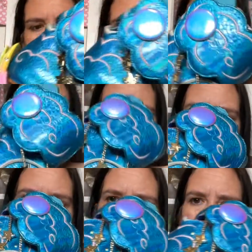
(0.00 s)
the heel and
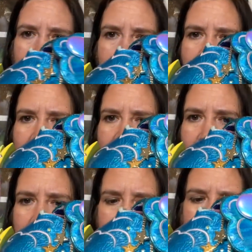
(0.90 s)
they all light
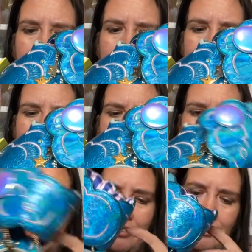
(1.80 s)
up. Let's see if
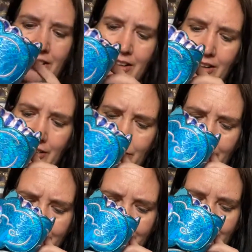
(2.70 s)
I can
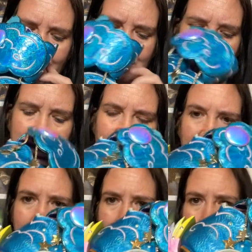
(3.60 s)
find the right switch for
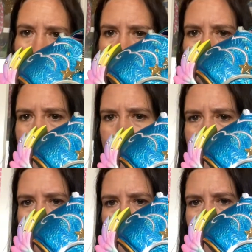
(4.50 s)
that.
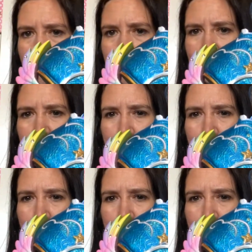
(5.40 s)
No.